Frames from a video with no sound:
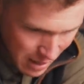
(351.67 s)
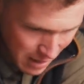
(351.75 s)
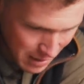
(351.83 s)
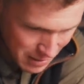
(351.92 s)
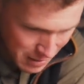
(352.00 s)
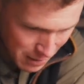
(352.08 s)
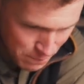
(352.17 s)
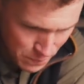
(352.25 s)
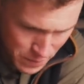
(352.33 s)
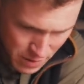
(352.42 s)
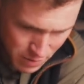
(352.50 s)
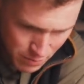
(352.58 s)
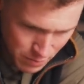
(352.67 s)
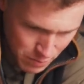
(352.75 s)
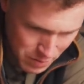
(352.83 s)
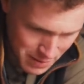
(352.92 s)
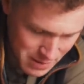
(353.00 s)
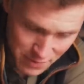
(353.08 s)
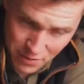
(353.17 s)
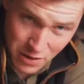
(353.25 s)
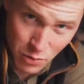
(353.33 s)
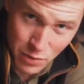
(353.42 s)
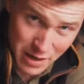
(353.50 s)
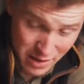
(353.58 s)
And um, please, if I
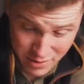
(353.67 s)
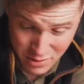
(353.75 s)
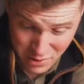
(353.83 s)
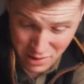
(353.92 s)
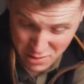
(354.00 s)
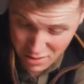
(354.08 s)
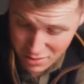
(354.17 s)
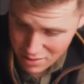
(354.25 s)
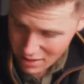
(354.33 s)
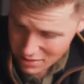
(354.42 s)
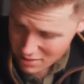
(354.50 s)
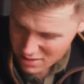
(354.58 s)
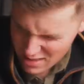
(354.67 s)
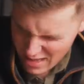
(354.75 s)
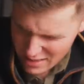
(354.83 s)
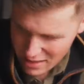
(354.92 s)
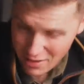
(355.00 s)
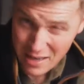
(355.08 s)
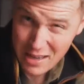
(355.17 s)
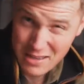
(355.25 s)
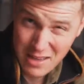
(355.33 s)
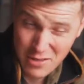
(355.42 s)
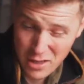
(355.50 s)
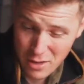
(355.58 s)
don't win it and someone else does, let's, let's, ha let
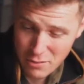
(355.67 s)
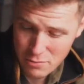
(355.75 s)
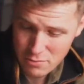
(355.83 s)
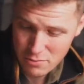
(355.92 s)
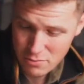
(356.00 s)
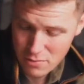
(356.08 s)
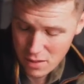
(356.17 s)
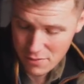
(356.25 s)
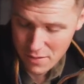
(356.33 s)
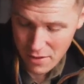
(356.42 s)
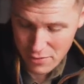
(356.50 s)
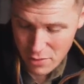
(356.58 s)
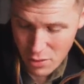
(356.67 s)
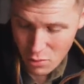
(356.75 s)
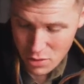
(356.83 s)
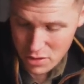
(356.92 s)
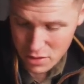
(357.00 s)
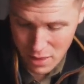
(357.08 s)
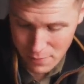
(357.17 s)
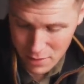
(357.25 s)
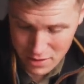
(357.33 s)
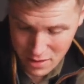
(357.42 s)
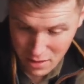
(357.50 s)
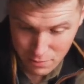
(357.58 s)
us have a go. If, if you don't want to just keep it
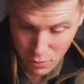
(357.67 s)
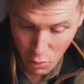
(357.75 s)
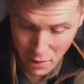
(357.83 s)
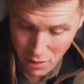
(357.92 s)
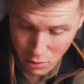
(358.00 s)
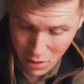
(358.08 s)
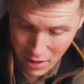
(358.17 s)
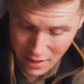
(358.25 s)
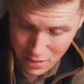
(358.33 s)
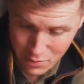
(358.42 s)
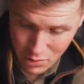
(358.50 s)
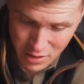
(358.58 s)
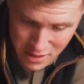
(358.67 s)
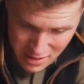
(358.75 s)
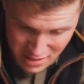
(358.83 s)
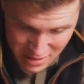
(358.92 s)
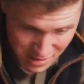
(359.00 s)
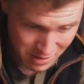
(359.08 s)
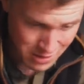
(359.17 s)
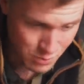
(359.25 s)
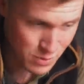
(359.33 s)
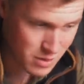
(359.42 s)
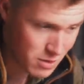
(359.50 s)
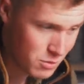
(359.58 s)
as a boring old collectible, this is designed to
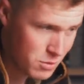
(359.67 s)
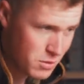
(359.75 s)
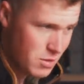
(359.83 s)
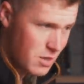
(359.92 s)
be used.